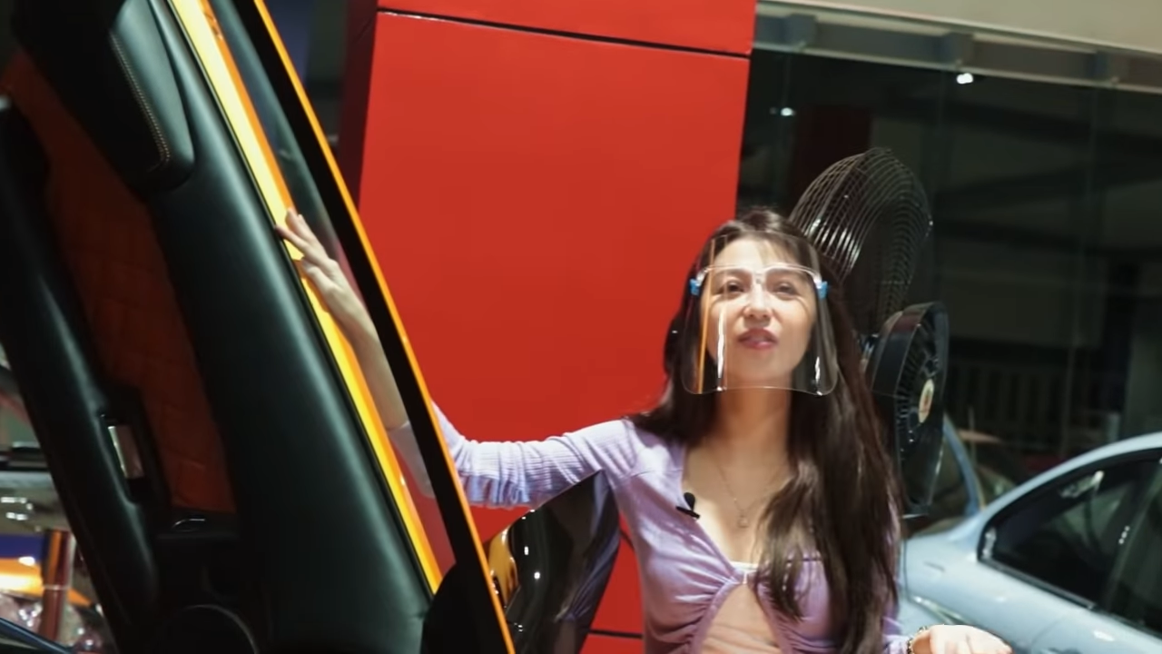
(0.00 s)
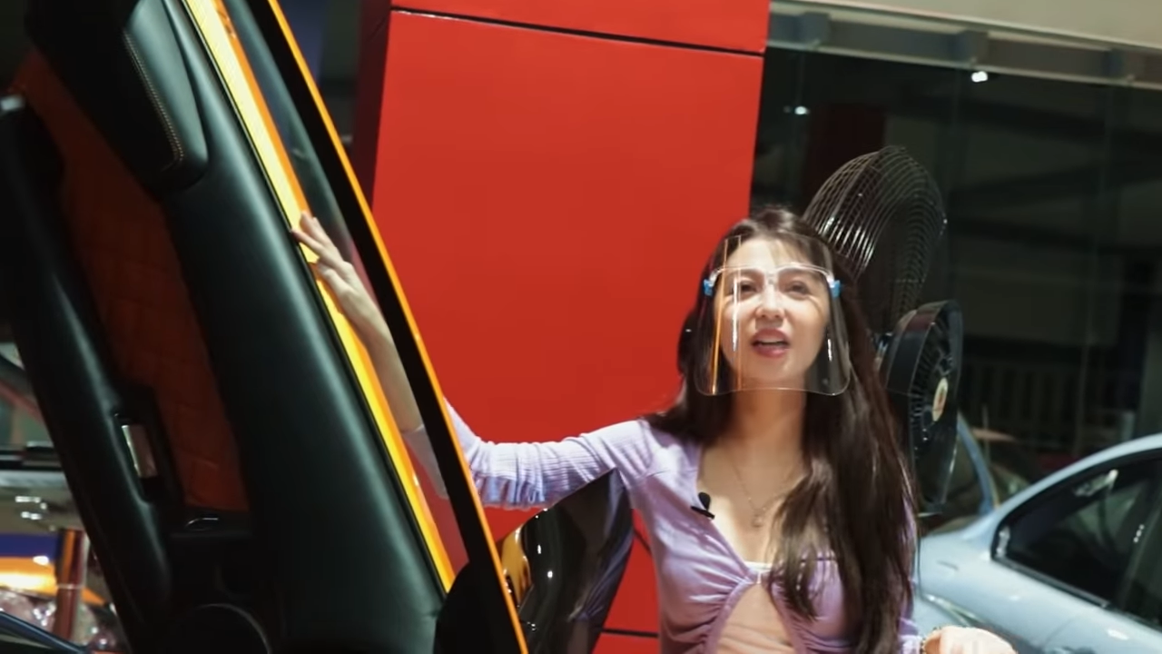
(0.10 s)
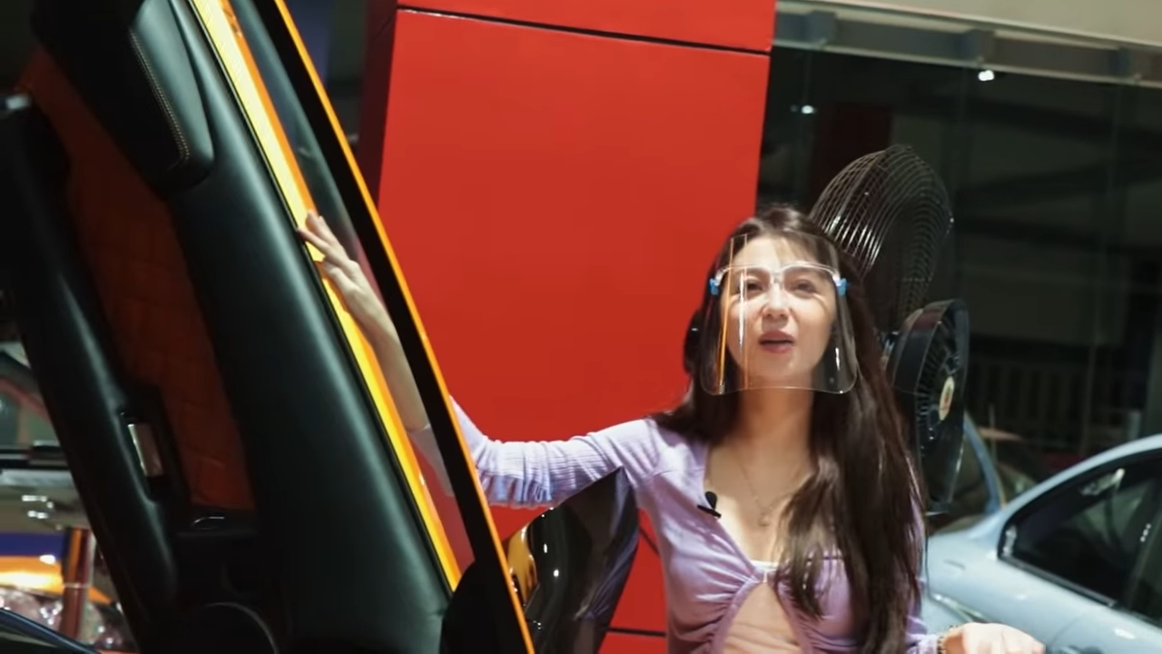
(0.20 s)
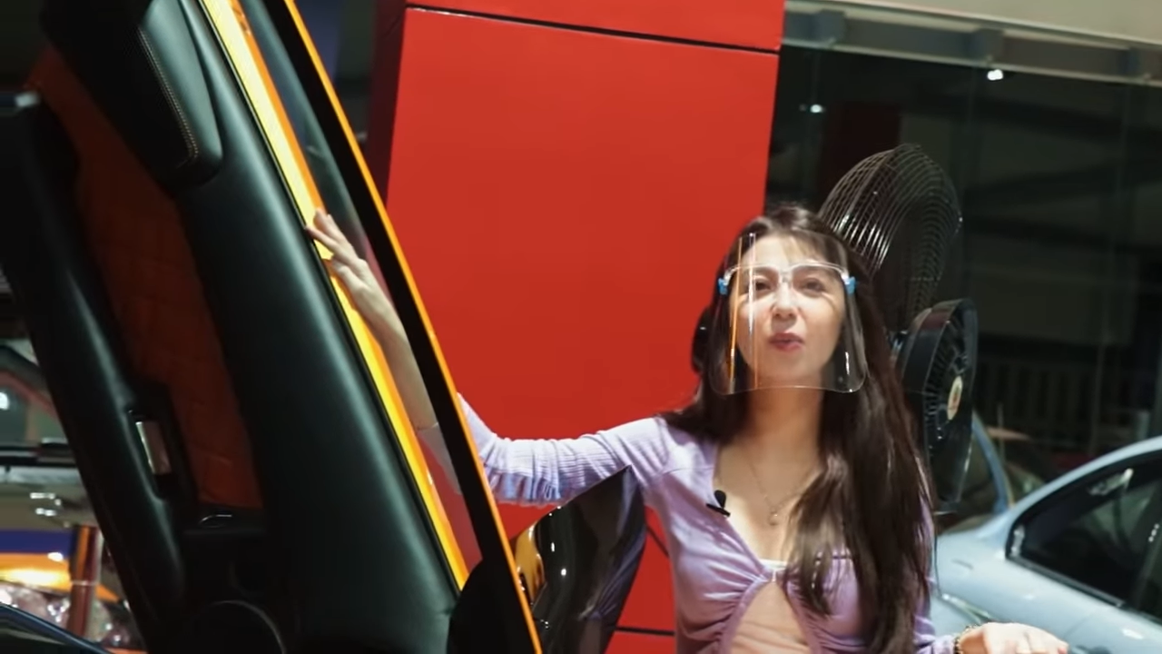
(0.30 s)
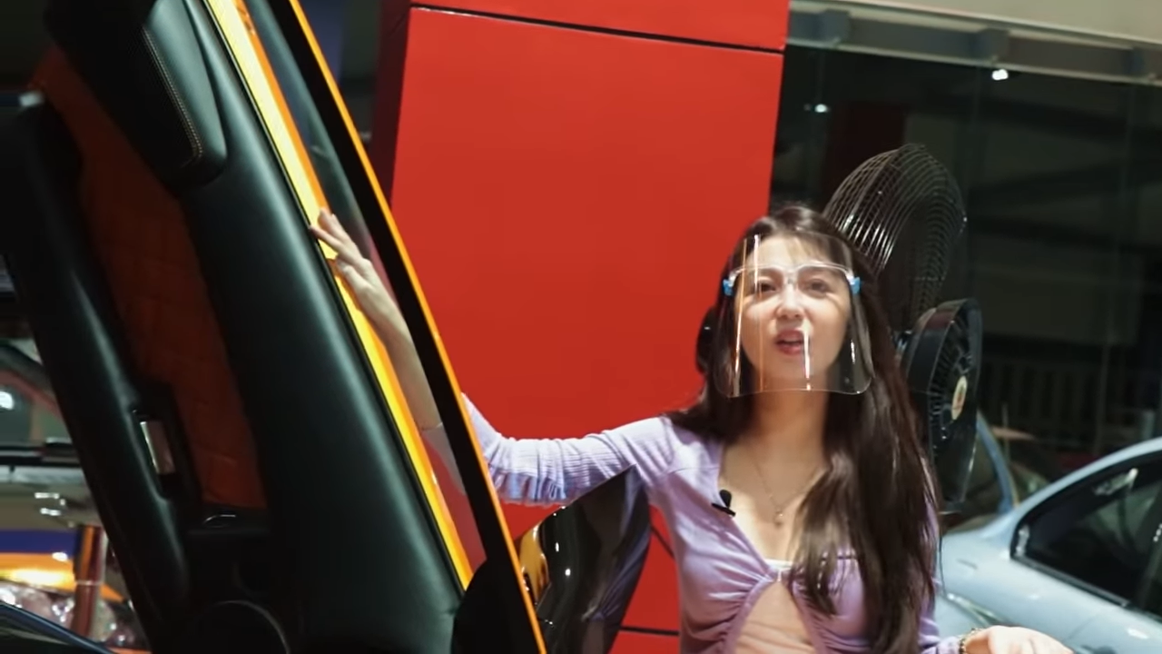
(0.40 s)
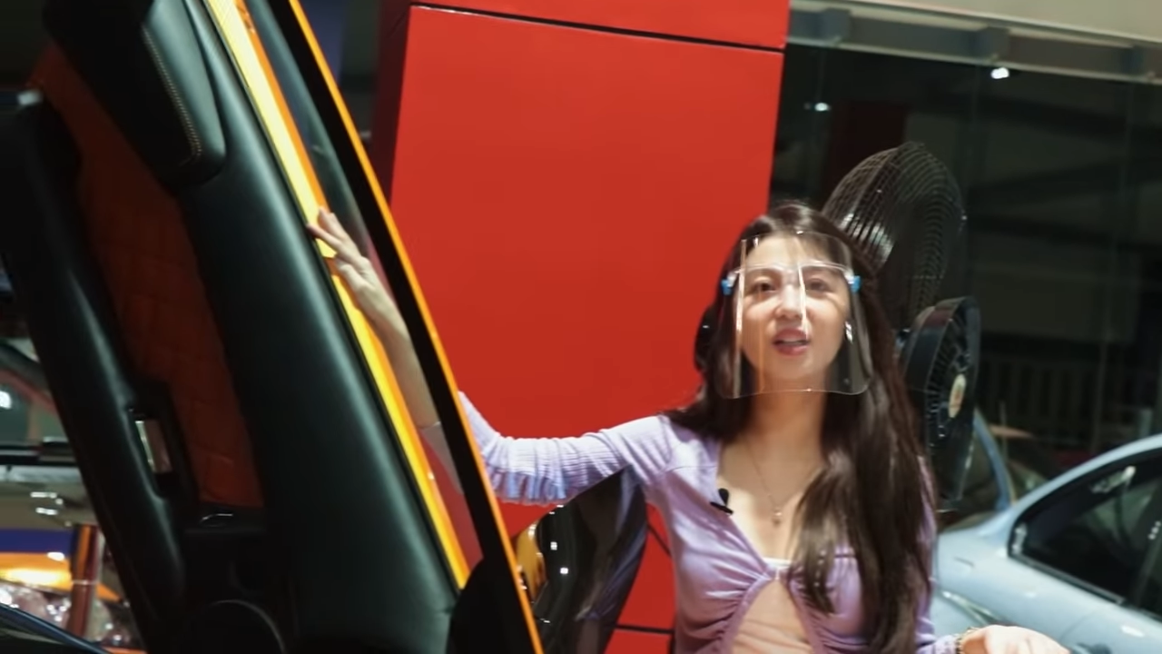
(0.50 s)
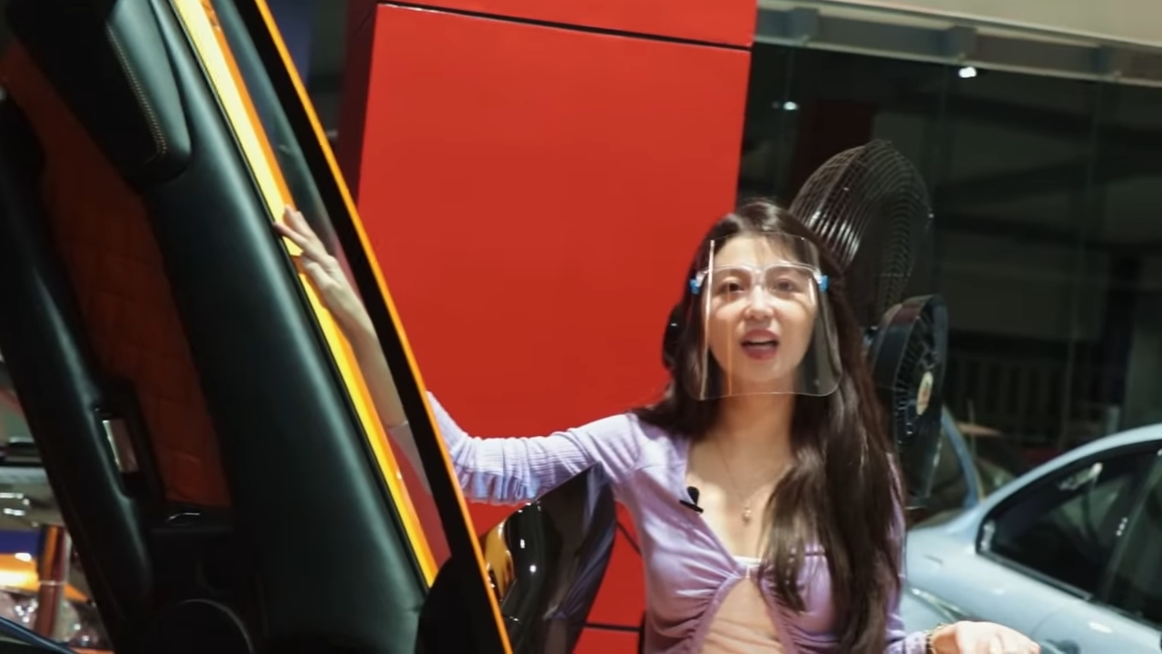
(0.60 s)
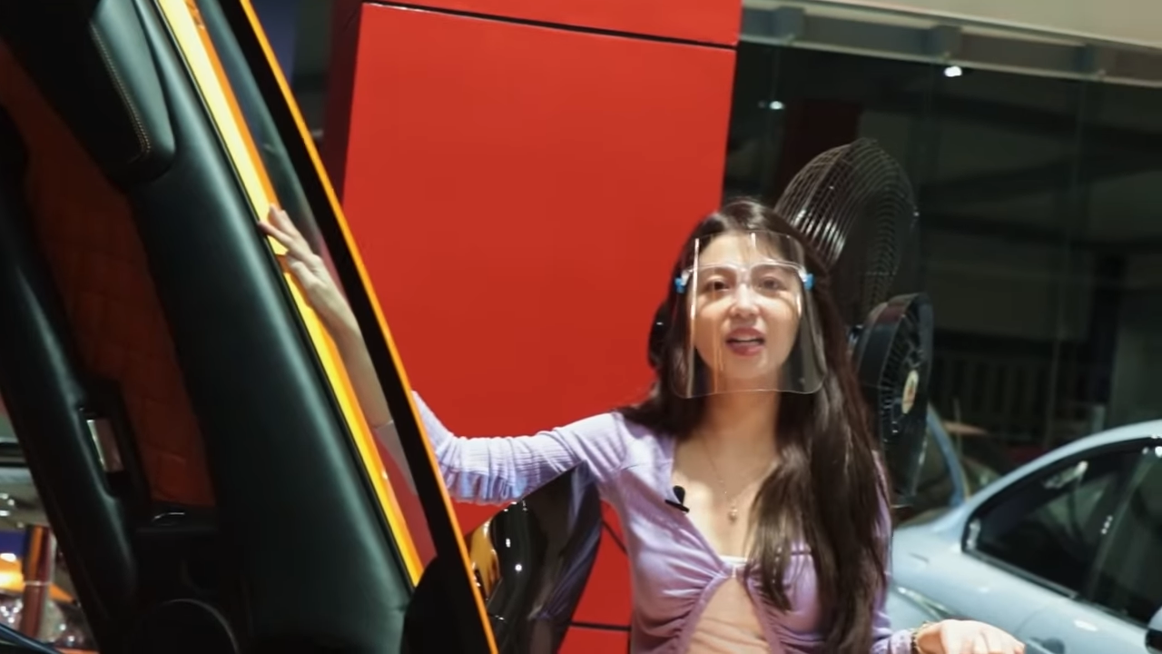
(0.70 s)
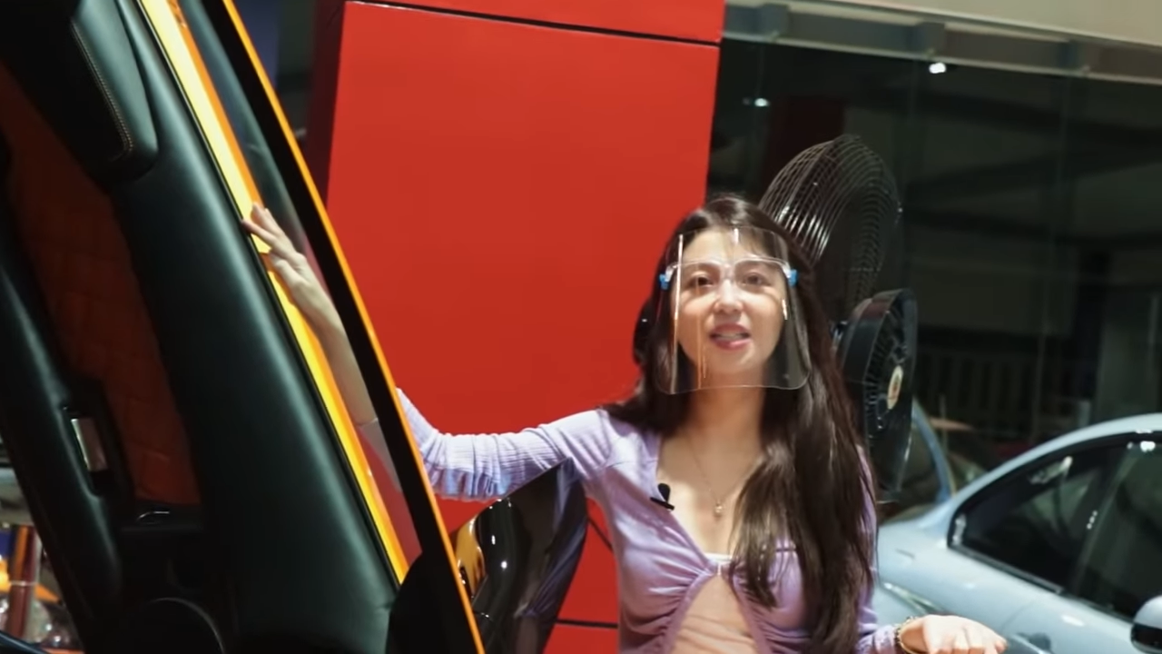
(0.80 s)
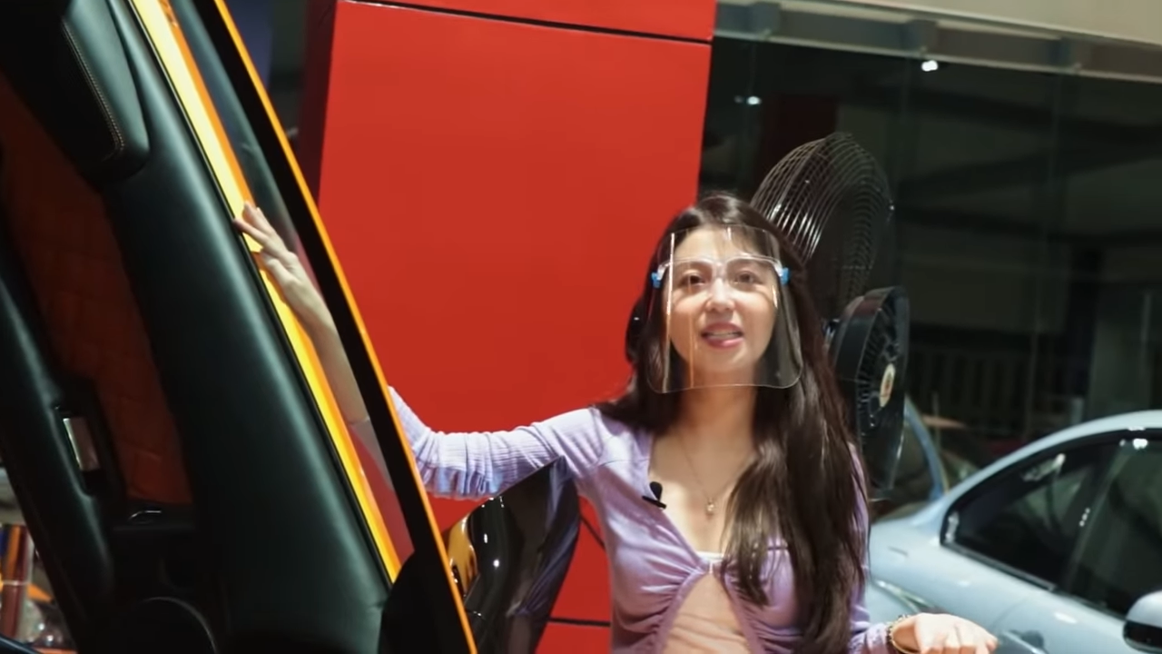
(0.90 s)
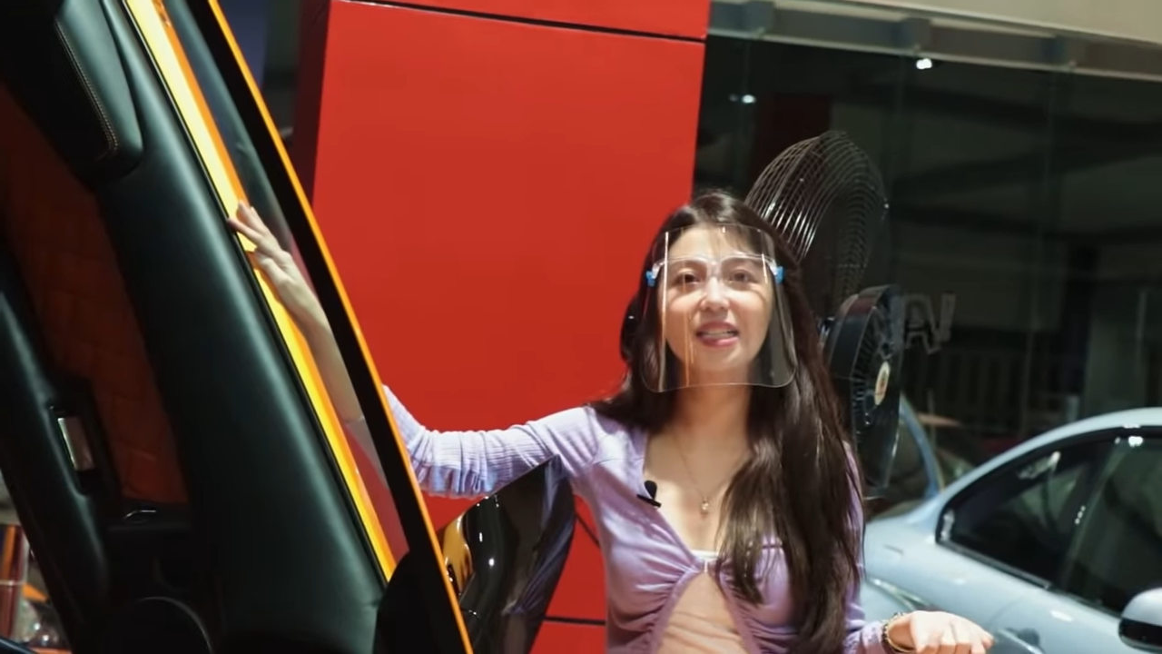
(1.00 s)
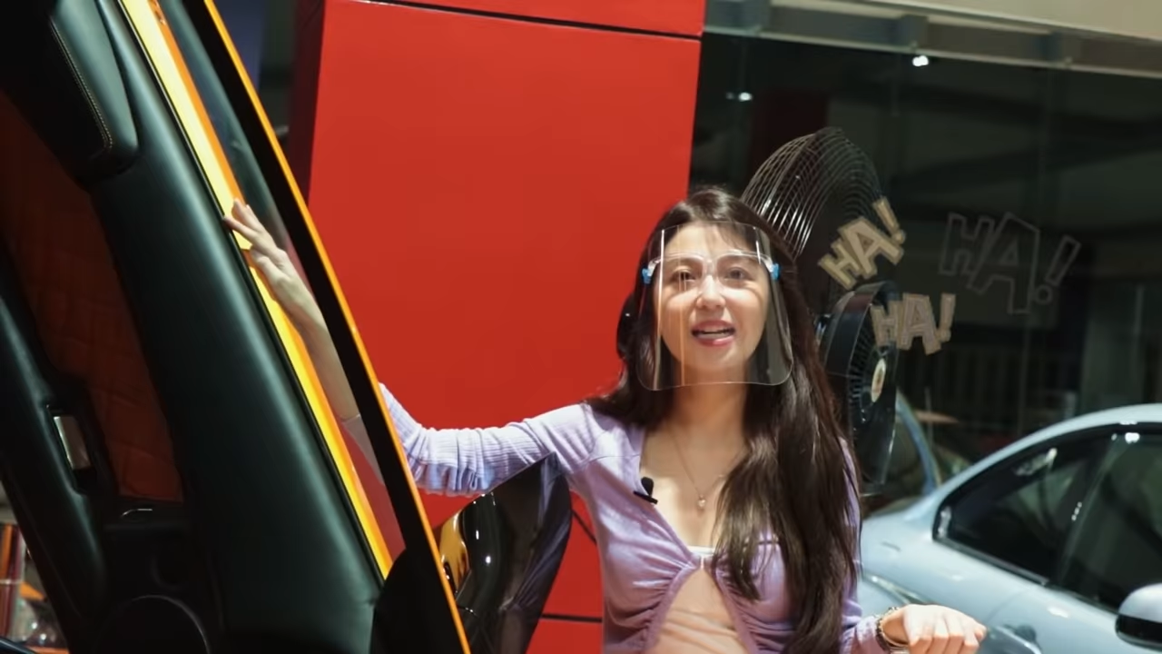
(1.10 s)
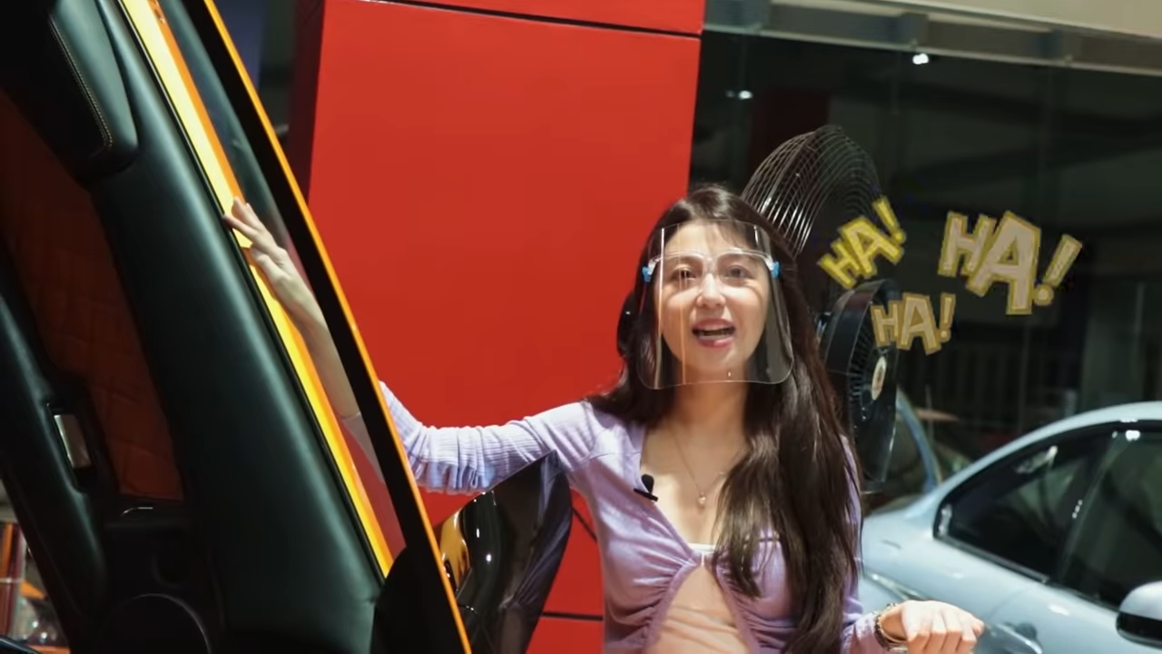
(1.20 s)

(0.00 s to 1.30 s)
available guys.